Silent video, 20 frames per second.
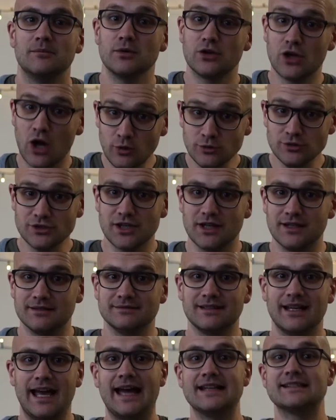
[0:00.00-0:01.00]
culture
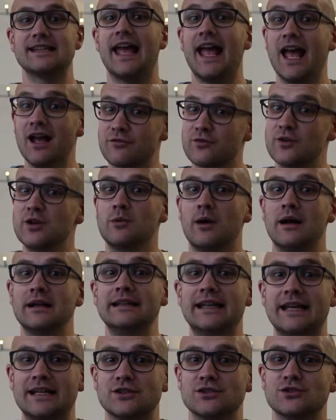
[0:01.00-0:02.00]
as everyone
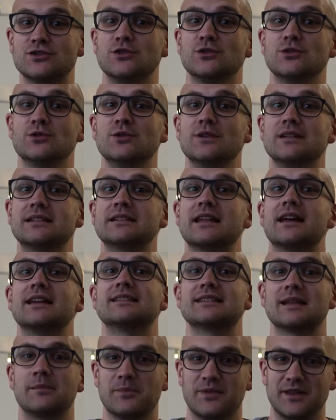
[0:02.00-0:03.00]
gets to say
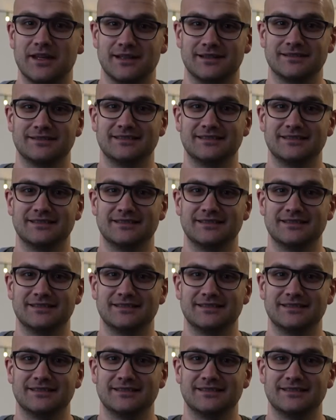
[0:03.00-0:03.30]
something.